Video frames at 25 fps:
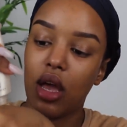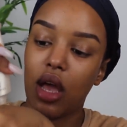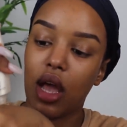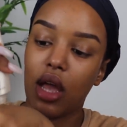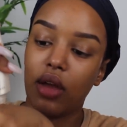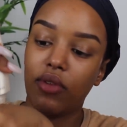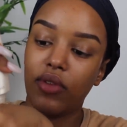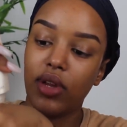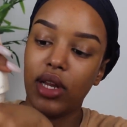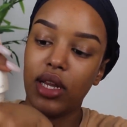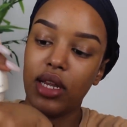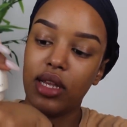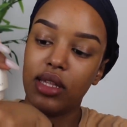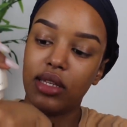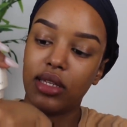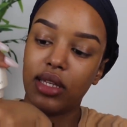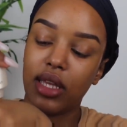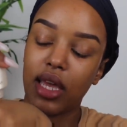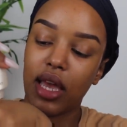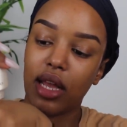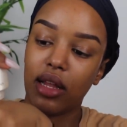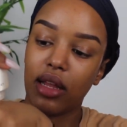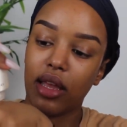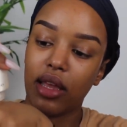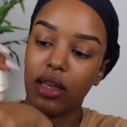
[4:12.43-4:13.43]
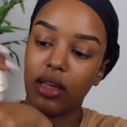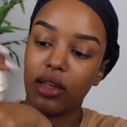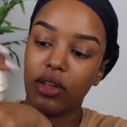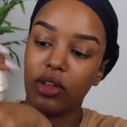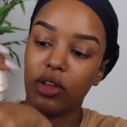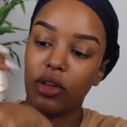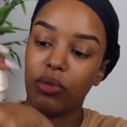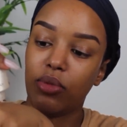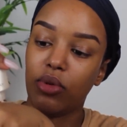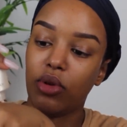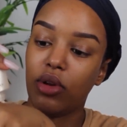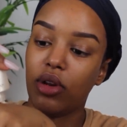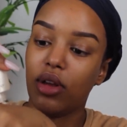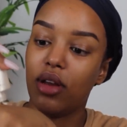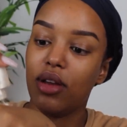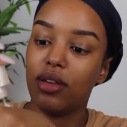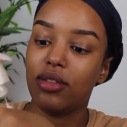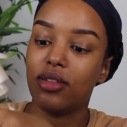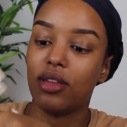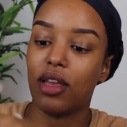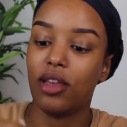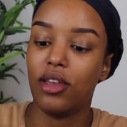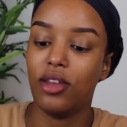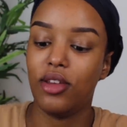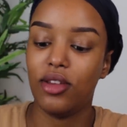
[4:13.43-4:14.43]
I really need to get like new
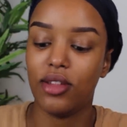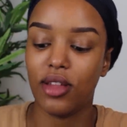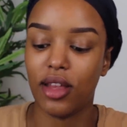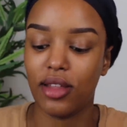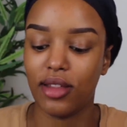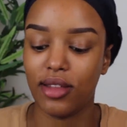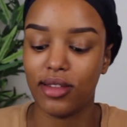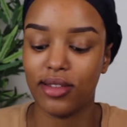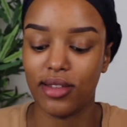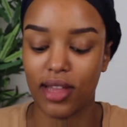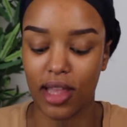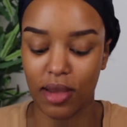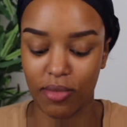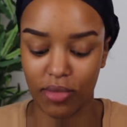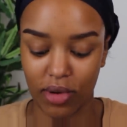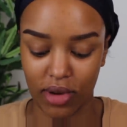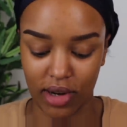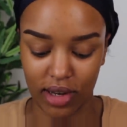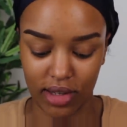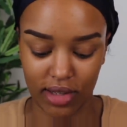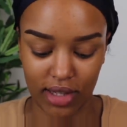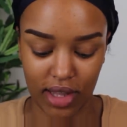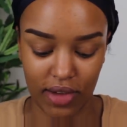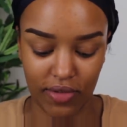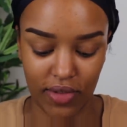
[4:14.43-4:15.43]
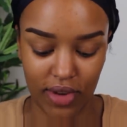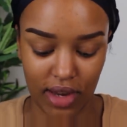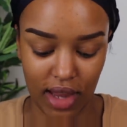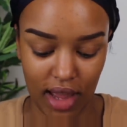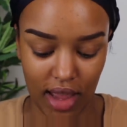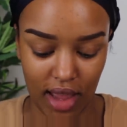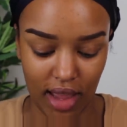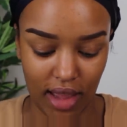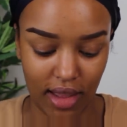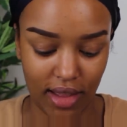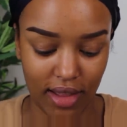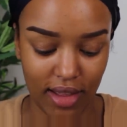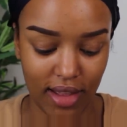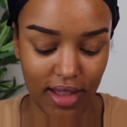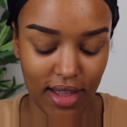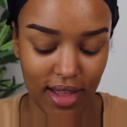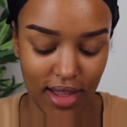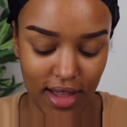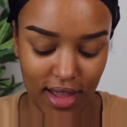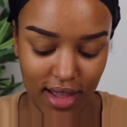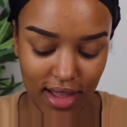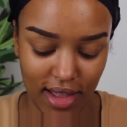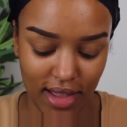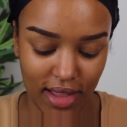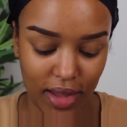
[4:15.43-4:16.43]
products. I use like the same products every day.
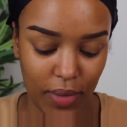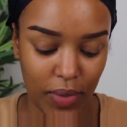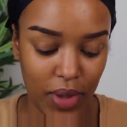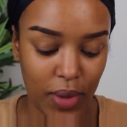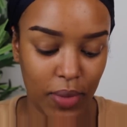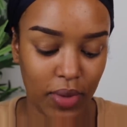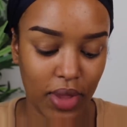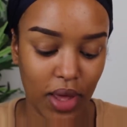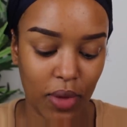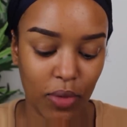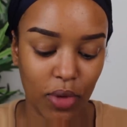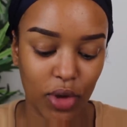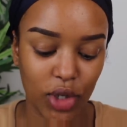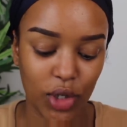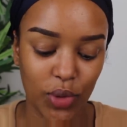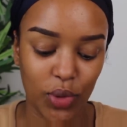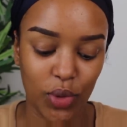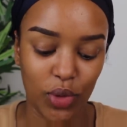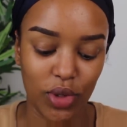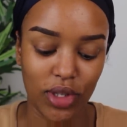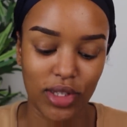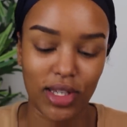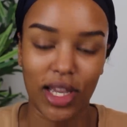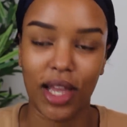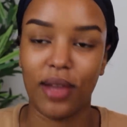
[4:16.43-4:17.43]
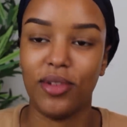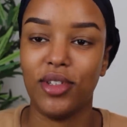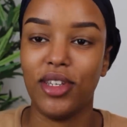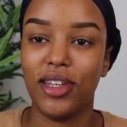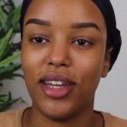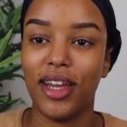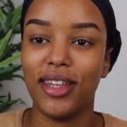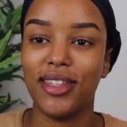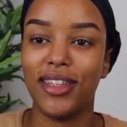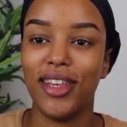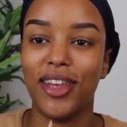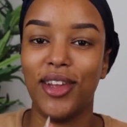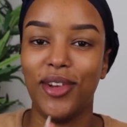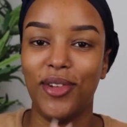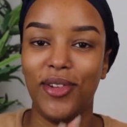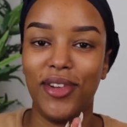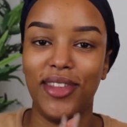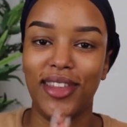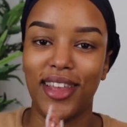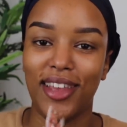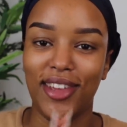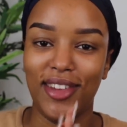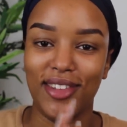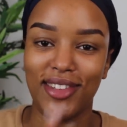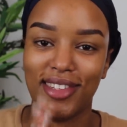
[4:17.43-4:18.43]
The people that watch me all the time, do you guys get annoyed
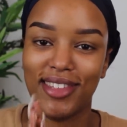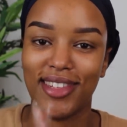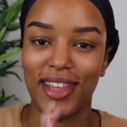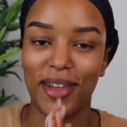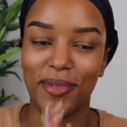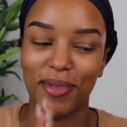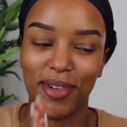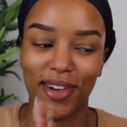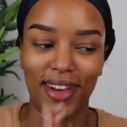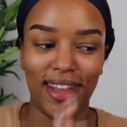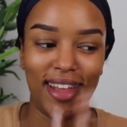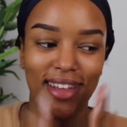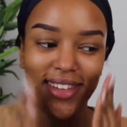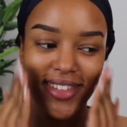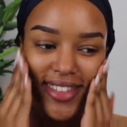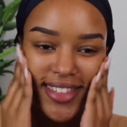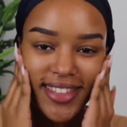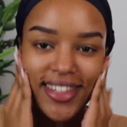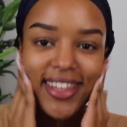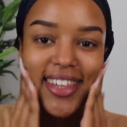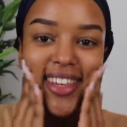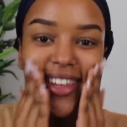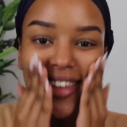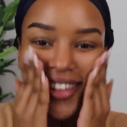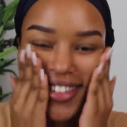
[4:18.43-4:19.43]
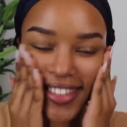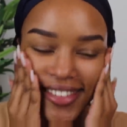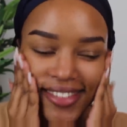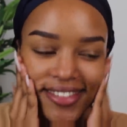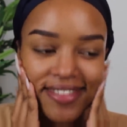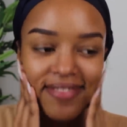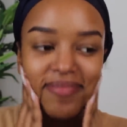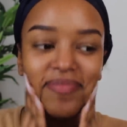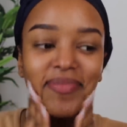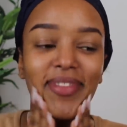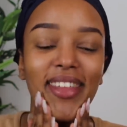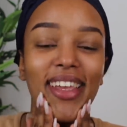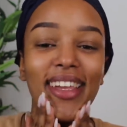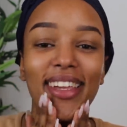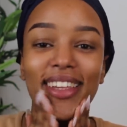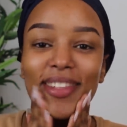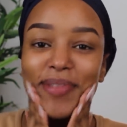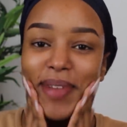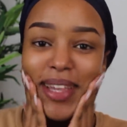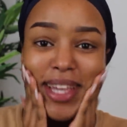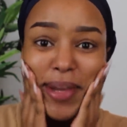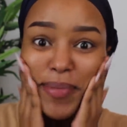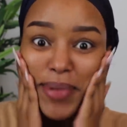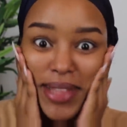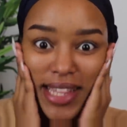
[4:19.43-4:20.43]
that I use the same products? Because
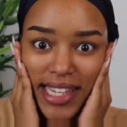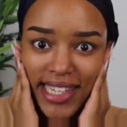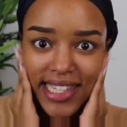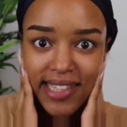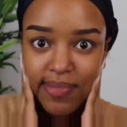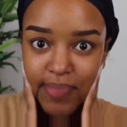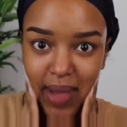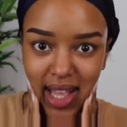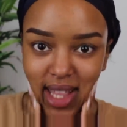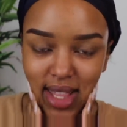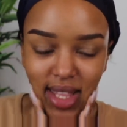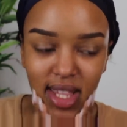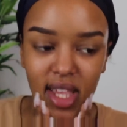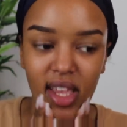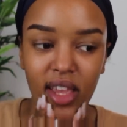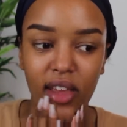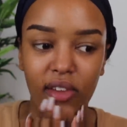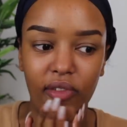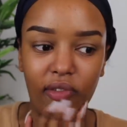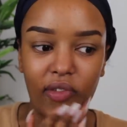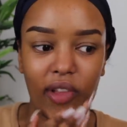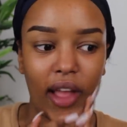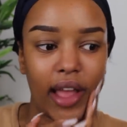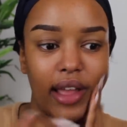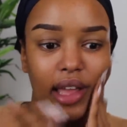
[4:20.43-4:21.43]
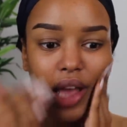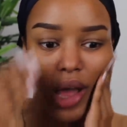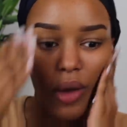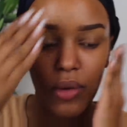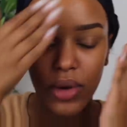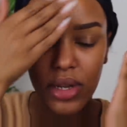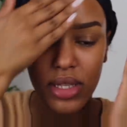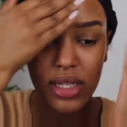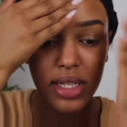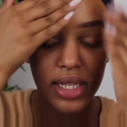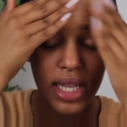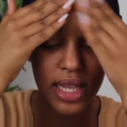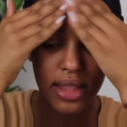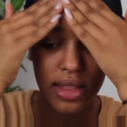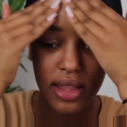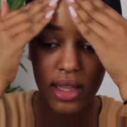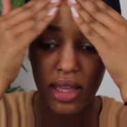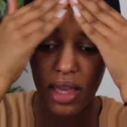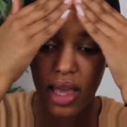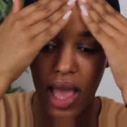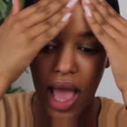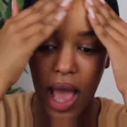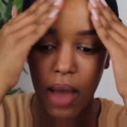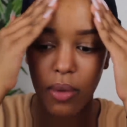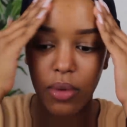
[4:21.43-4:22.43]
makeup is expensive. Like I wanted to get
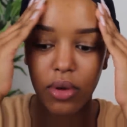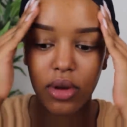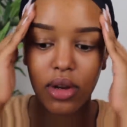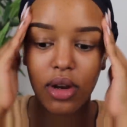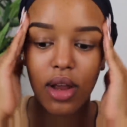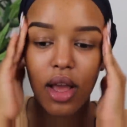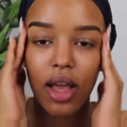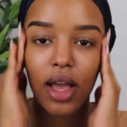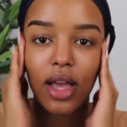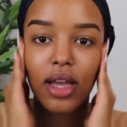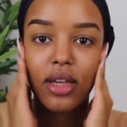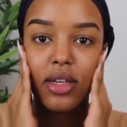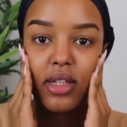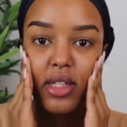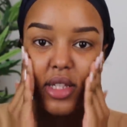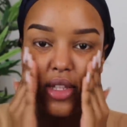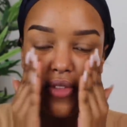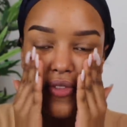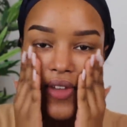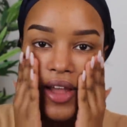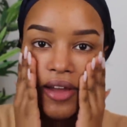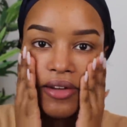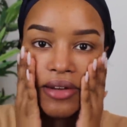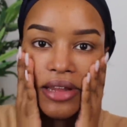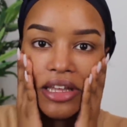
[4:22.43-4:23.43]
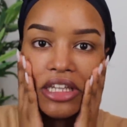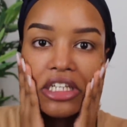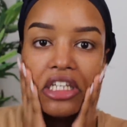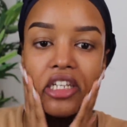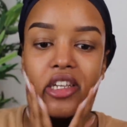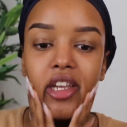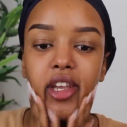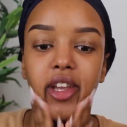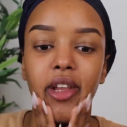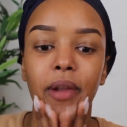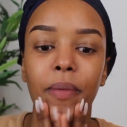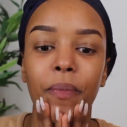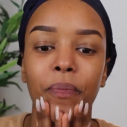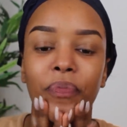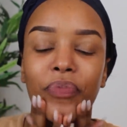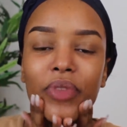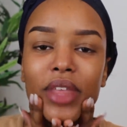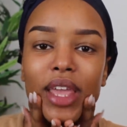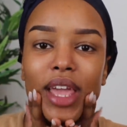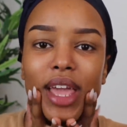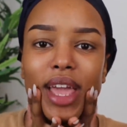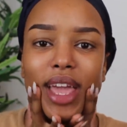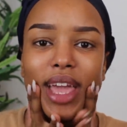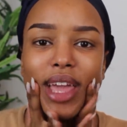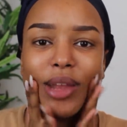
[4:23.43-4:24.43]
the Hourglass foundation
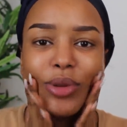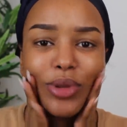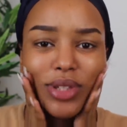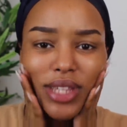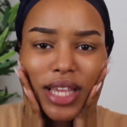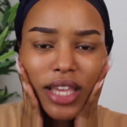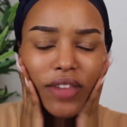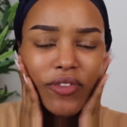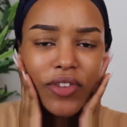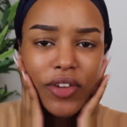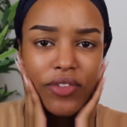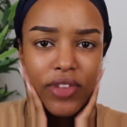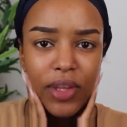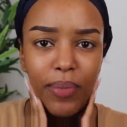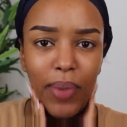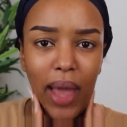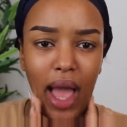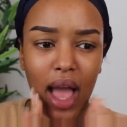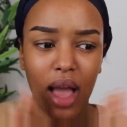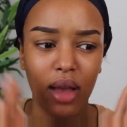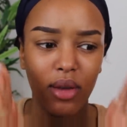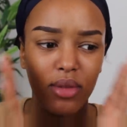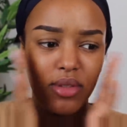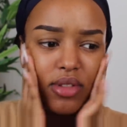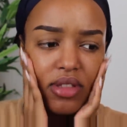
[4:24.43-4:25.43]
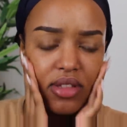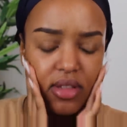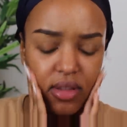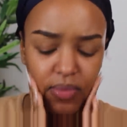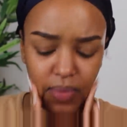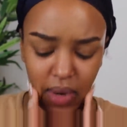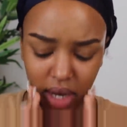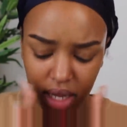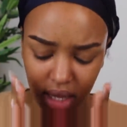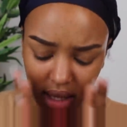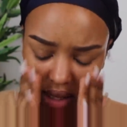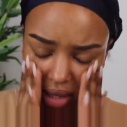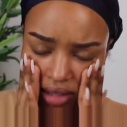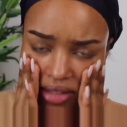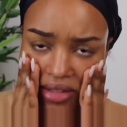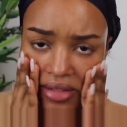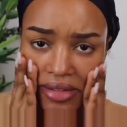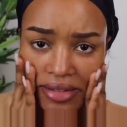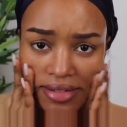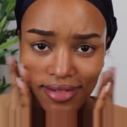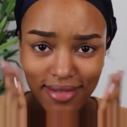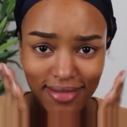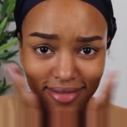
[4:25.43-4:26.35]
and it was saying 50 pounds, please.